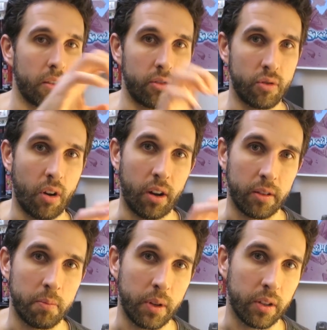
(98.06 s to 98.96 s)
the
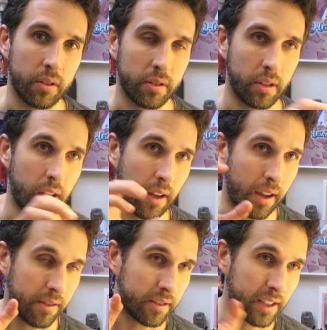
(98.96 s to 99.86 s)
drawings books.
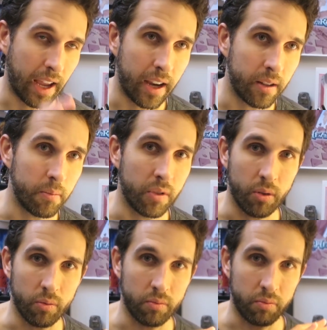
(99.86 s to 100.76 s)
I scan them,
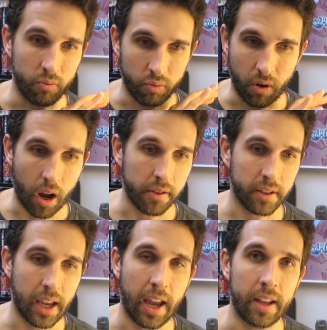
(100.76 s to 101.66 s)
they're raw
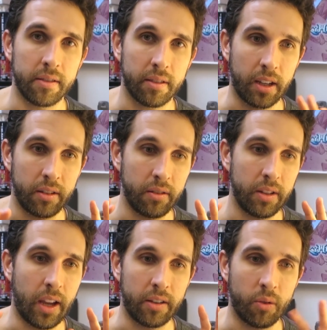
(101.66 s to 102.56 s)
scans. I
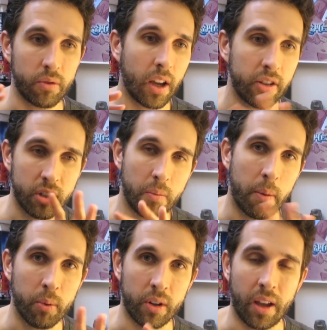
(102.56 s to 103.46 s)
don't touch them
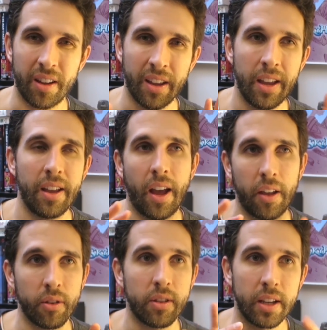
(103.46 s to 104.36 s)
up or anything,
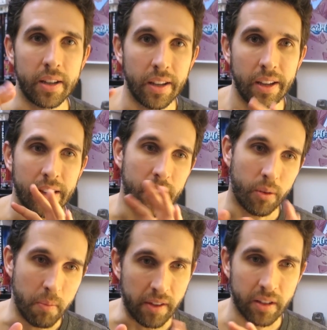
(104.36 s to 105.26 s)
other than, you
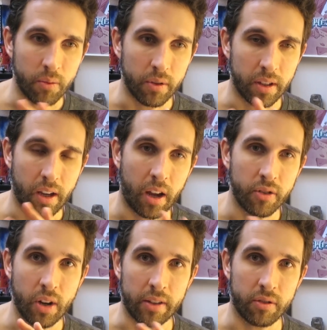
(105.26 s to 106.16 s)
know, messing with the
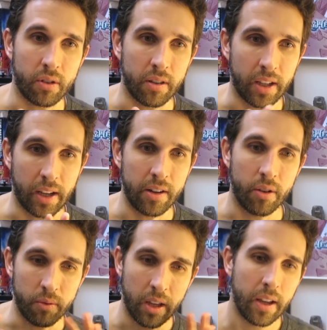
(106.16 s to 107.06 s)
contrast or anything. I
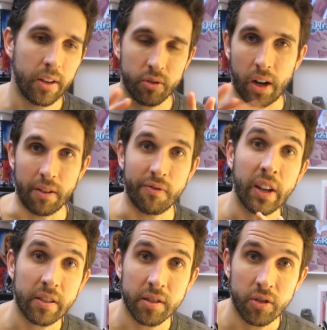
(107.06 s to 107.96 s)
don't try to
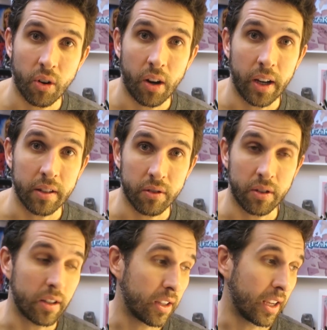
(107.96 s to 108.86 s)
fix the drawings or
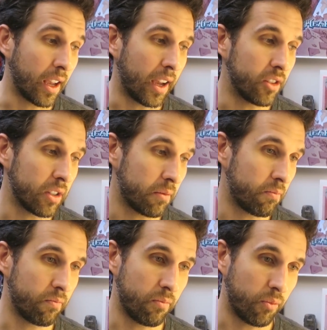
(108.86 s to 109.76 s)
anything. I just,
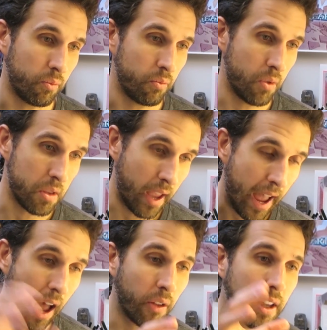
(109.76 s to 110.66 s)

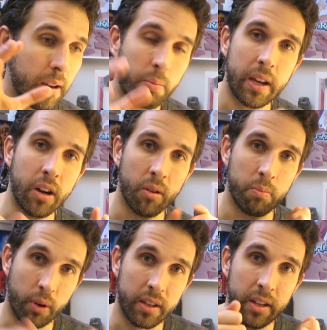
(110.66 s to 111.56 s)
how they appear
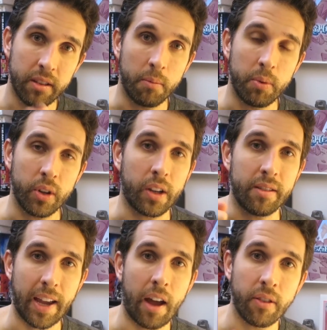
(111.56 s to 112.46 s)
printed in the book
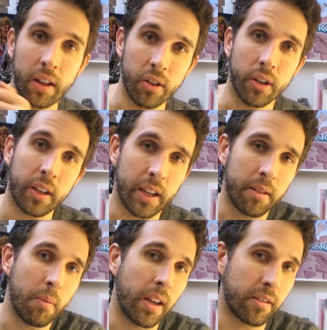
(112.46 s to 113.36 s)
is how they look
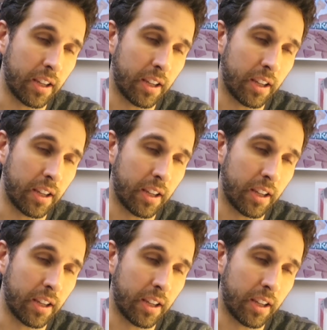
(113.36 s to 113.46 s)
in my